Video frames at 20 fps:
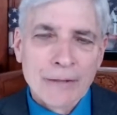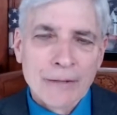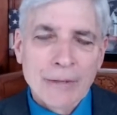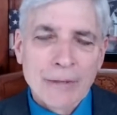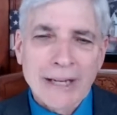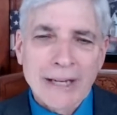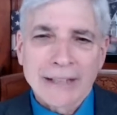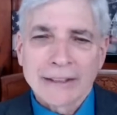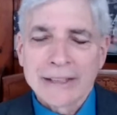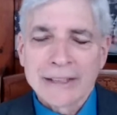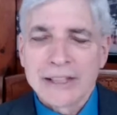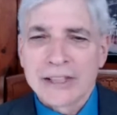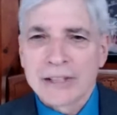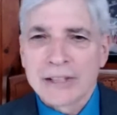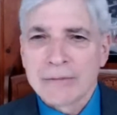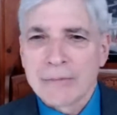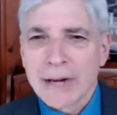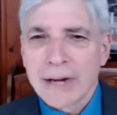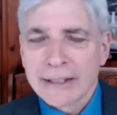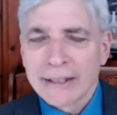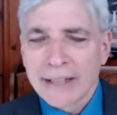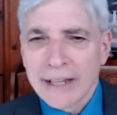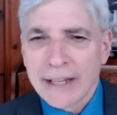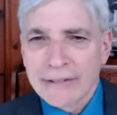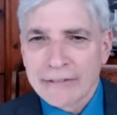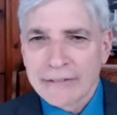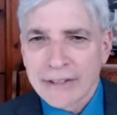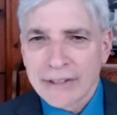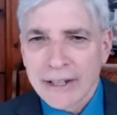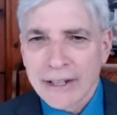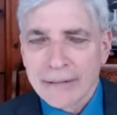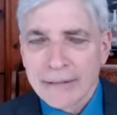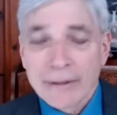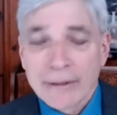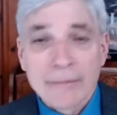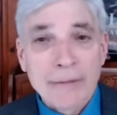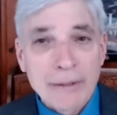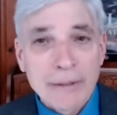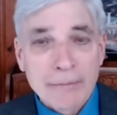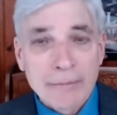but at least in my lifetime
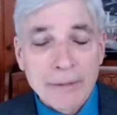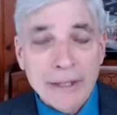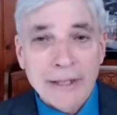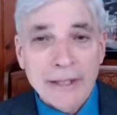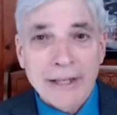and me being a